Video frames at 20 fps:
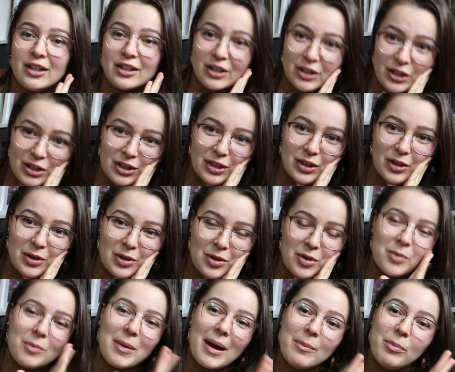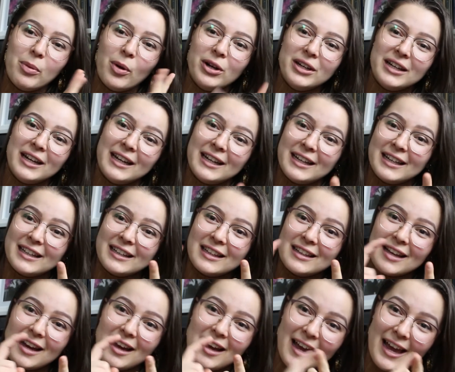So my point
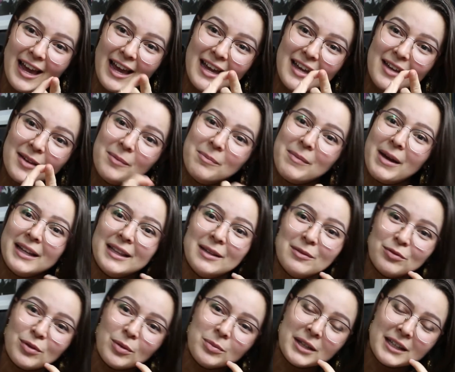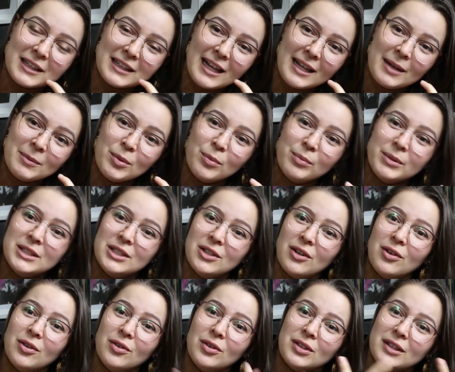is, A, make them from sustainable
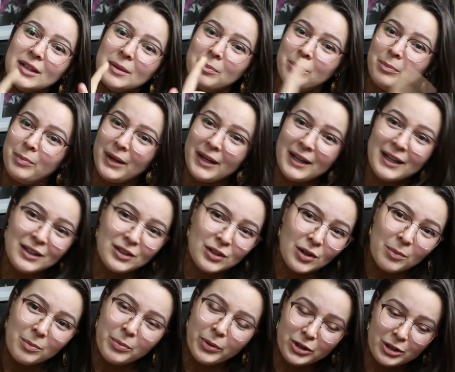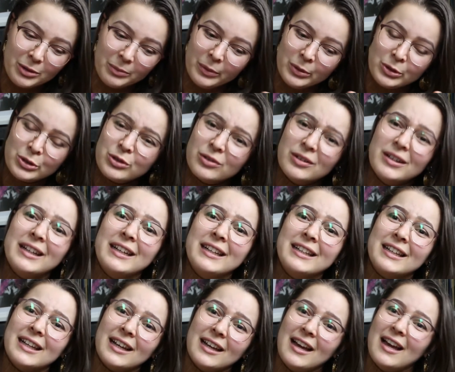materials, B, don't put them on
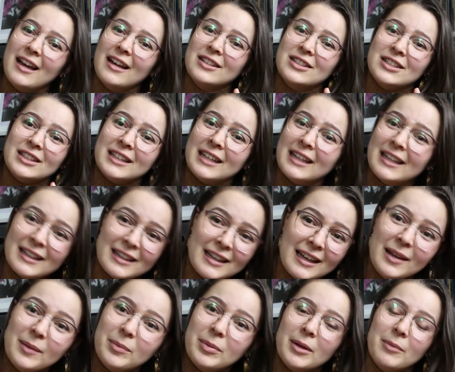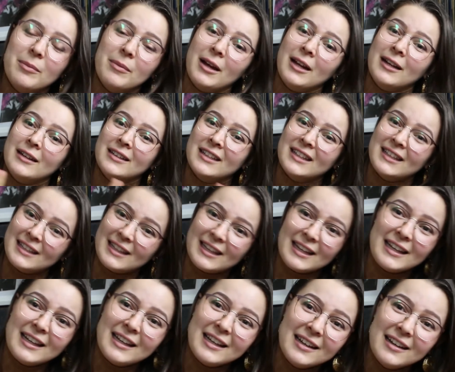trees, just keep them, and
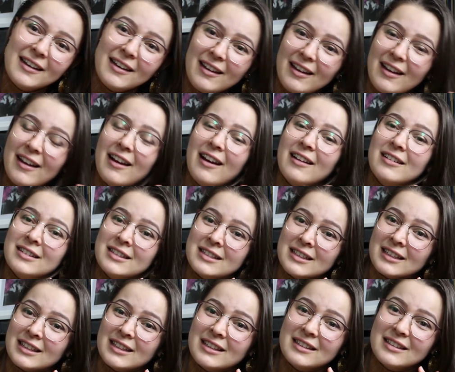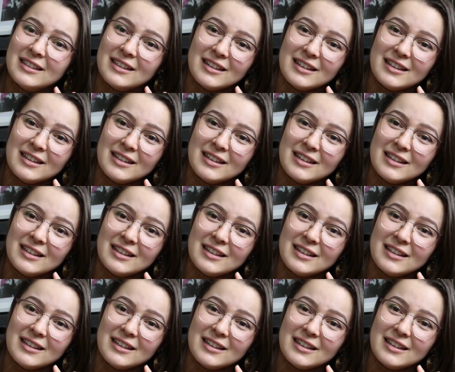C, just